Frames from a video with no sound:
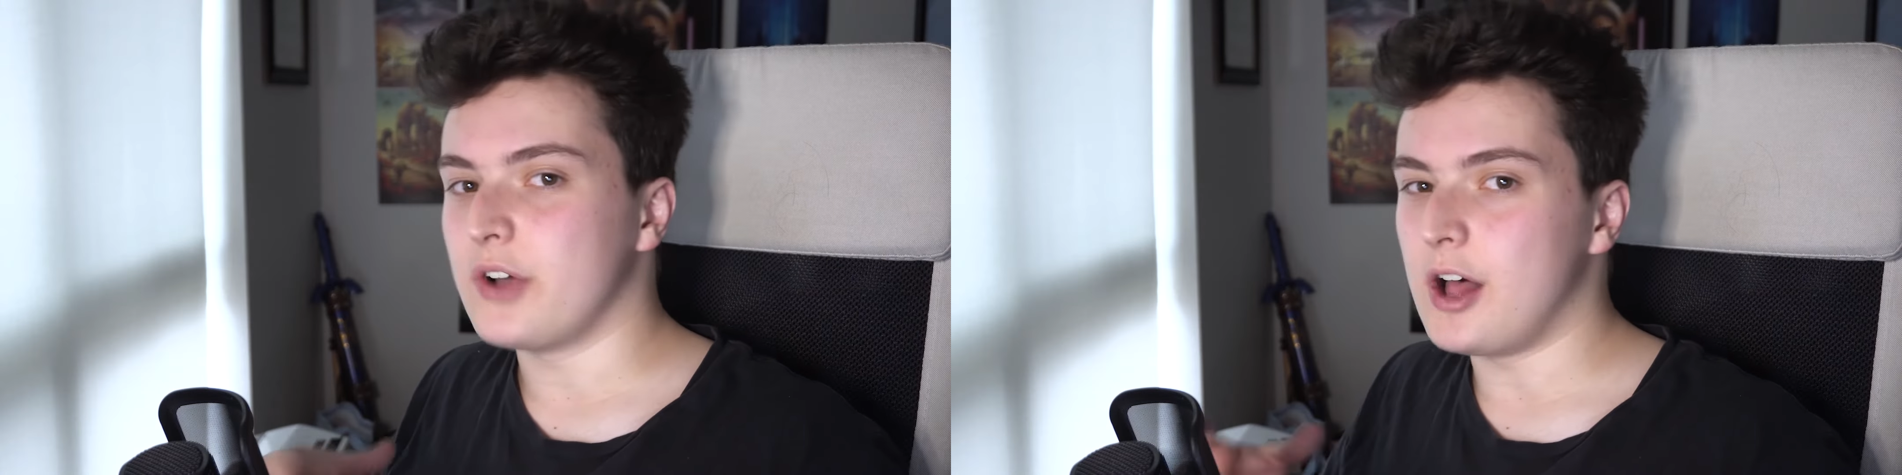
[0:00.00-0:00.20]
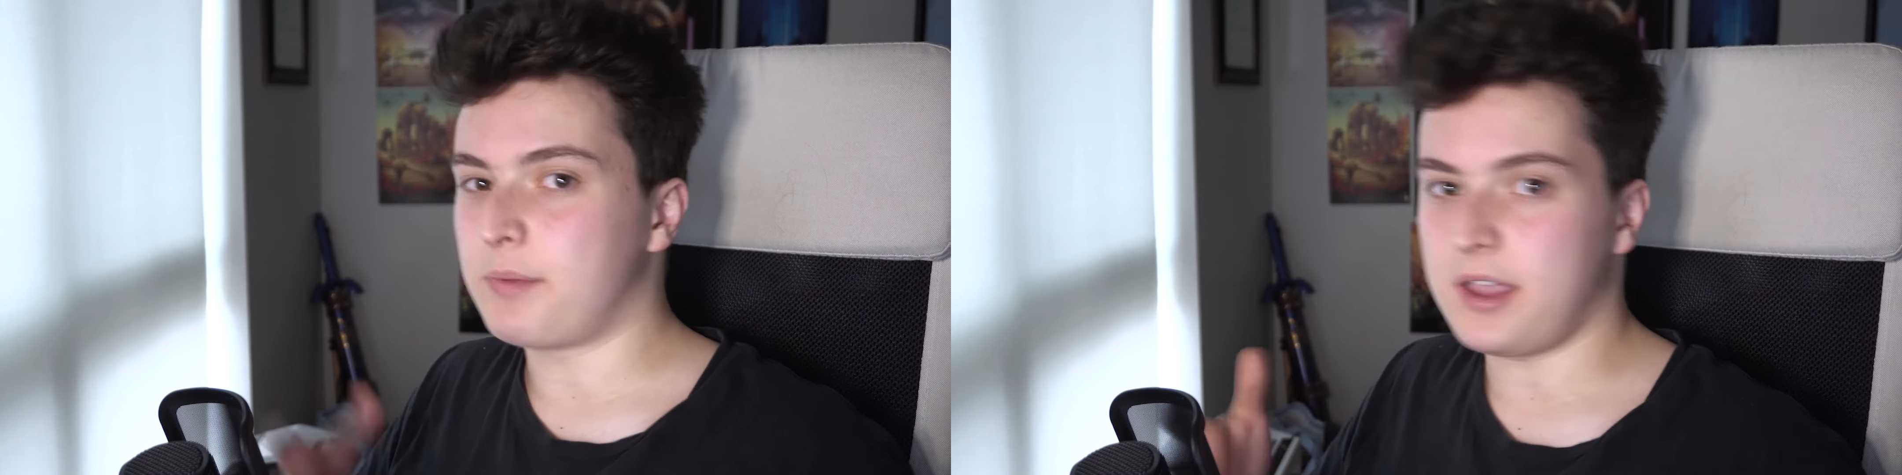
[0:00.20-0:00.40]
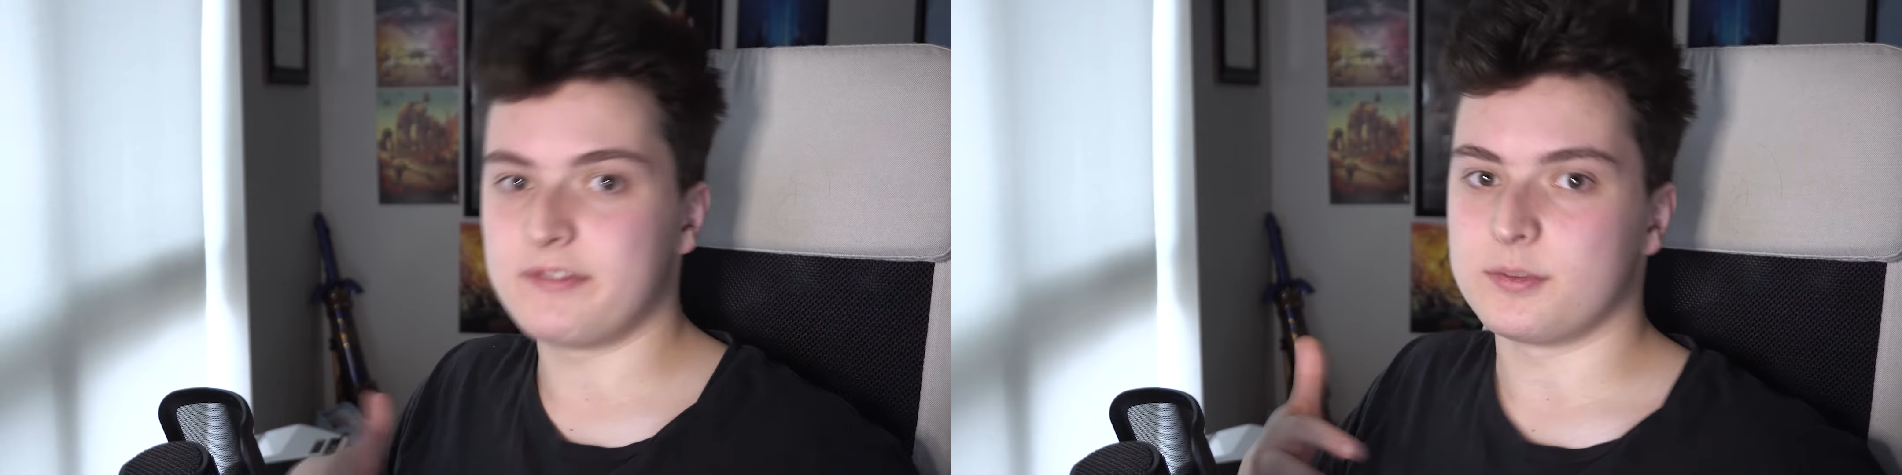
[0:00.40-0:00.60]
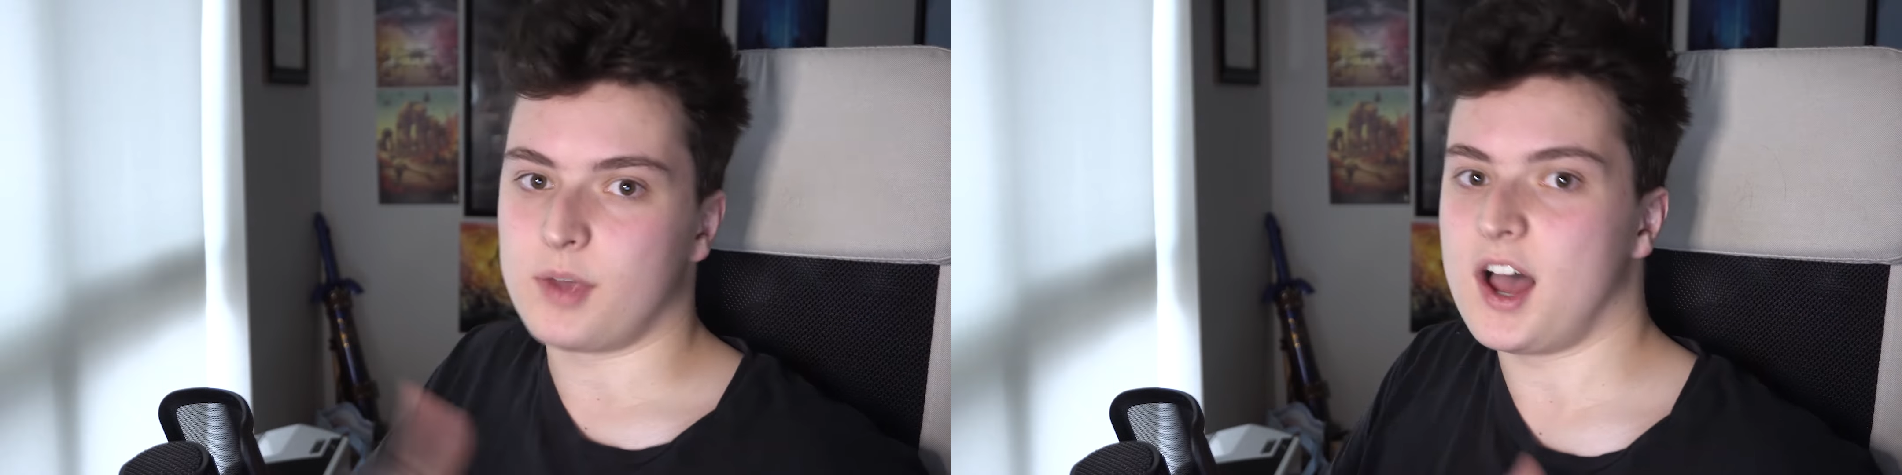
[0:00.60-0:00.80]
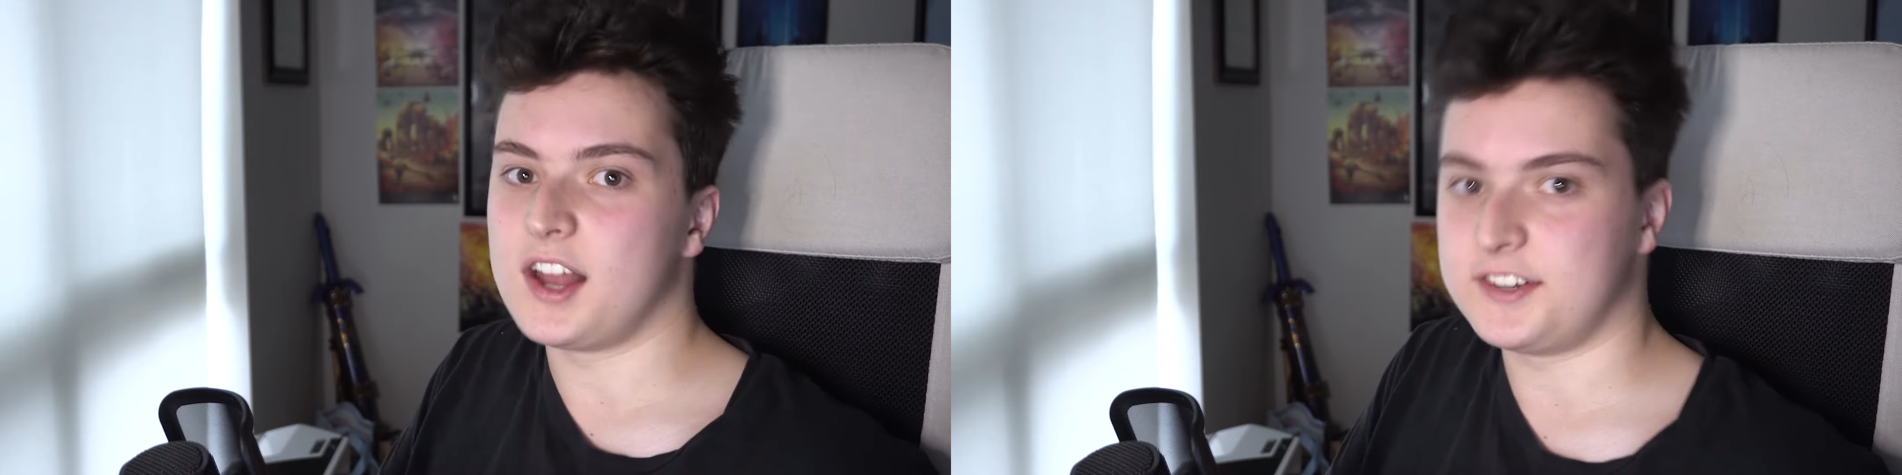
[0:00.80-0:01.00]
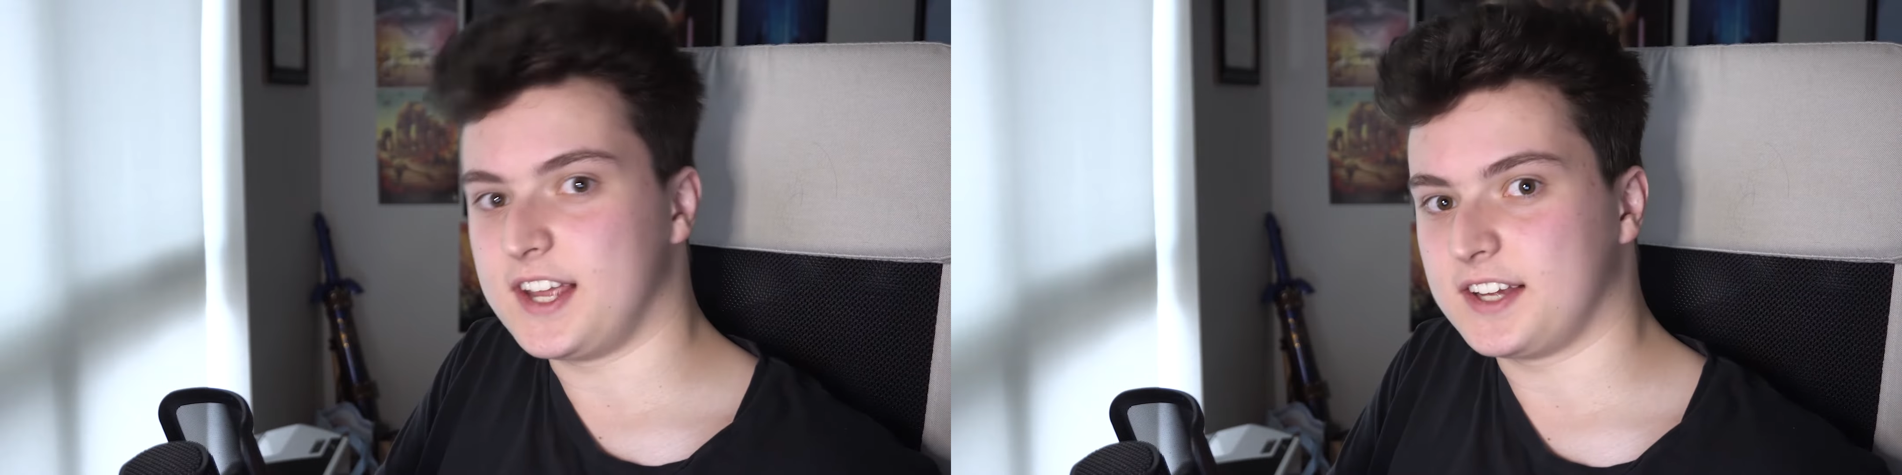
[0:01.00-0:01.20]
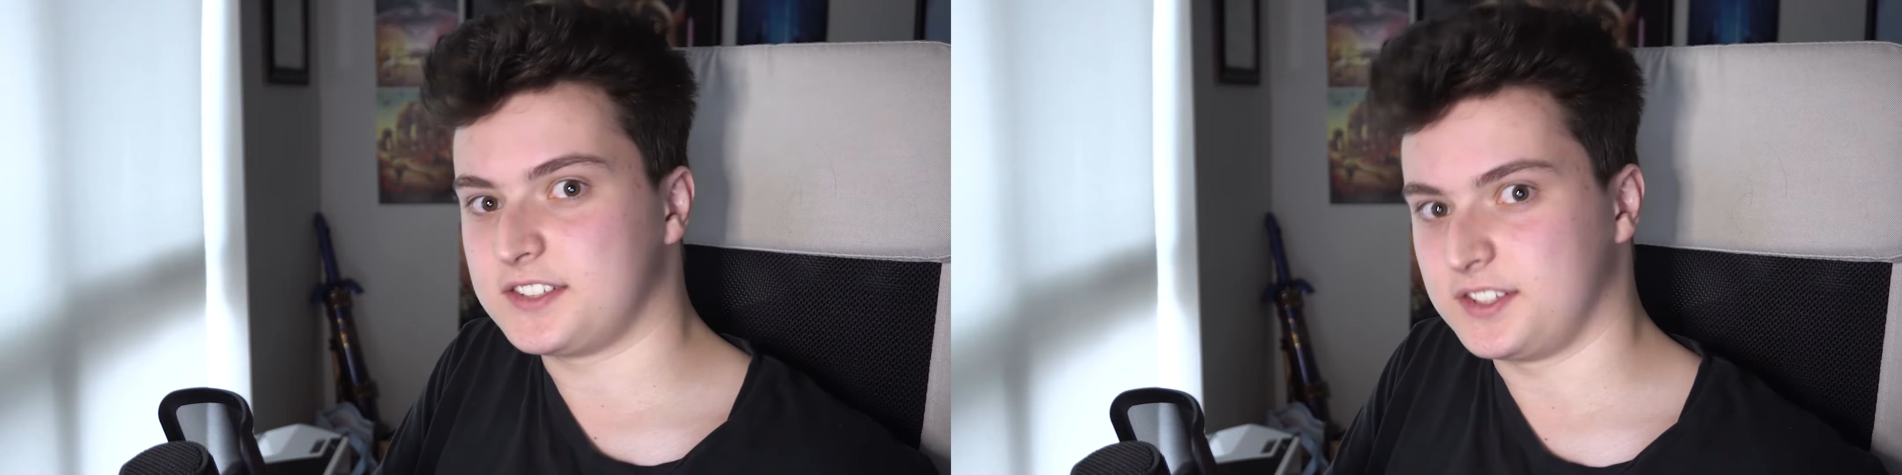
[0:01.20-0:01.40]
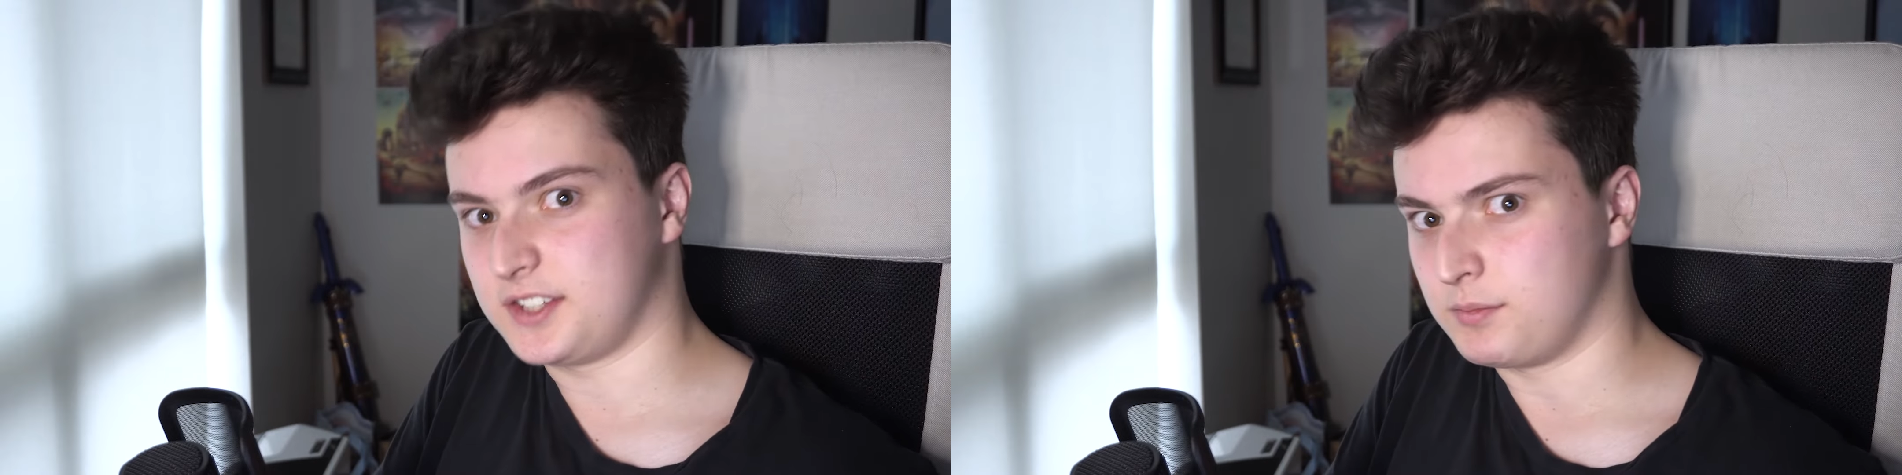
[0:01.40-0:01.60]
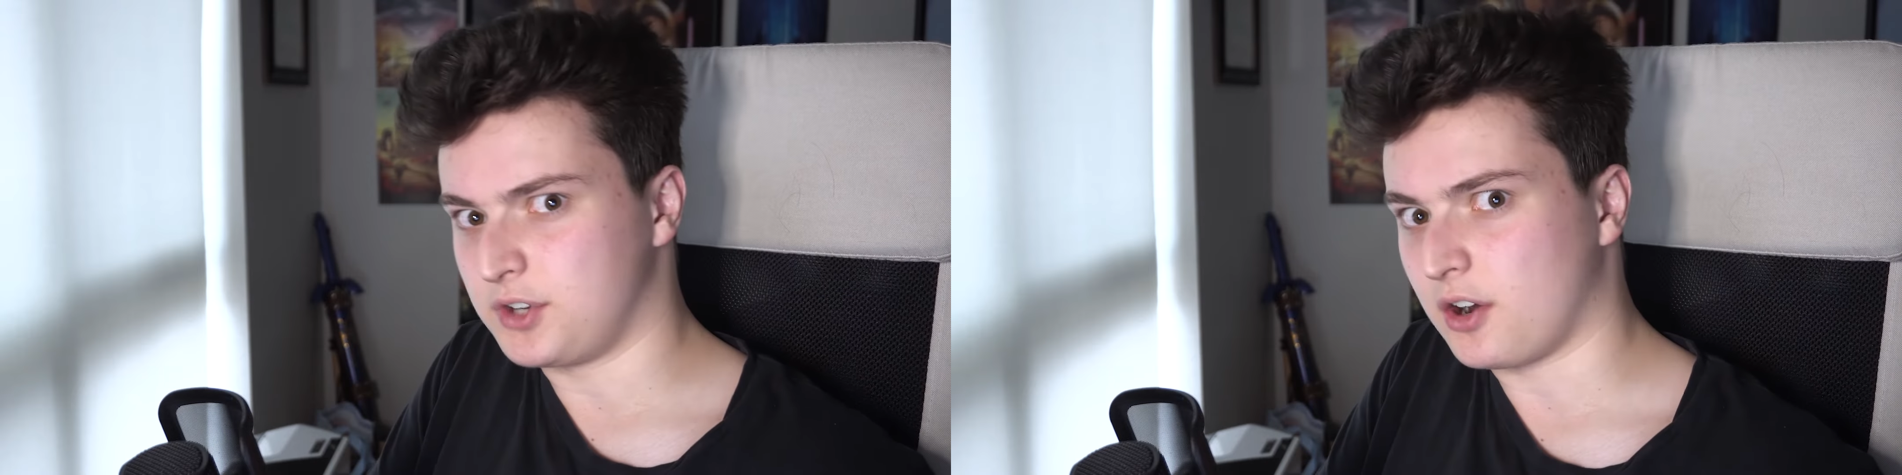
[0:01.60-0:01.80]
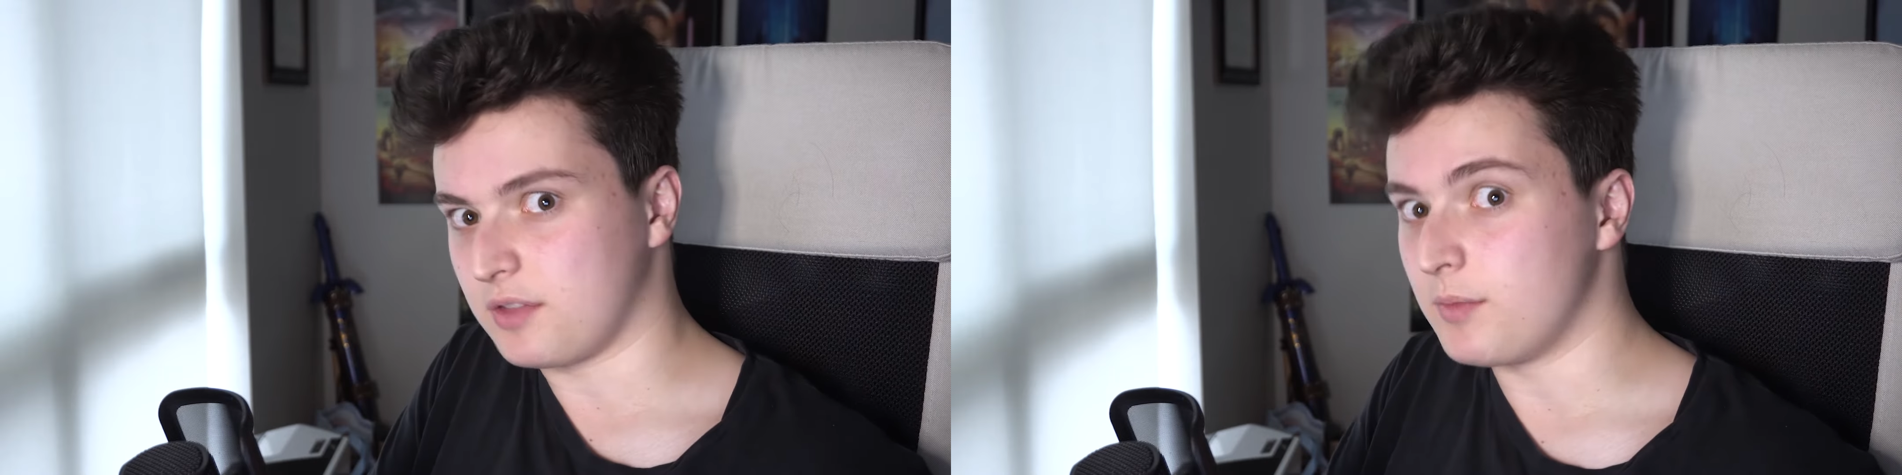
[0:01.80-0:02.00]
help give some context to some
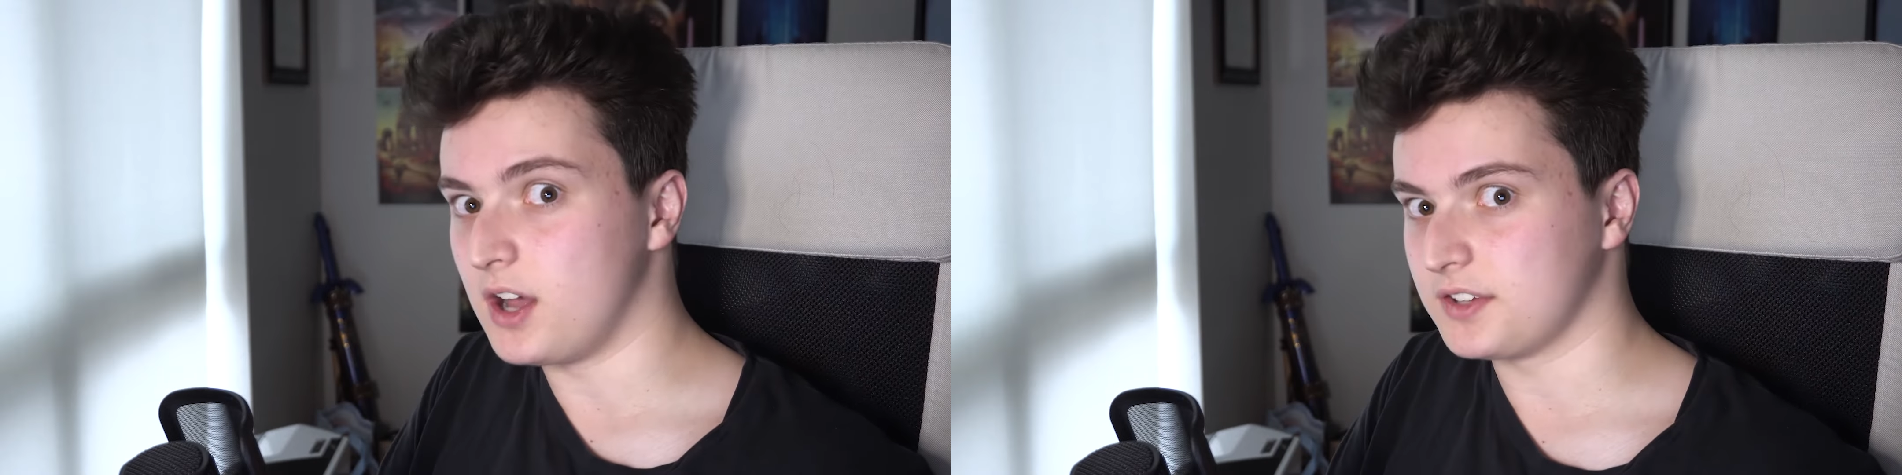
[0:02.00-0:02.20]
Darth Maul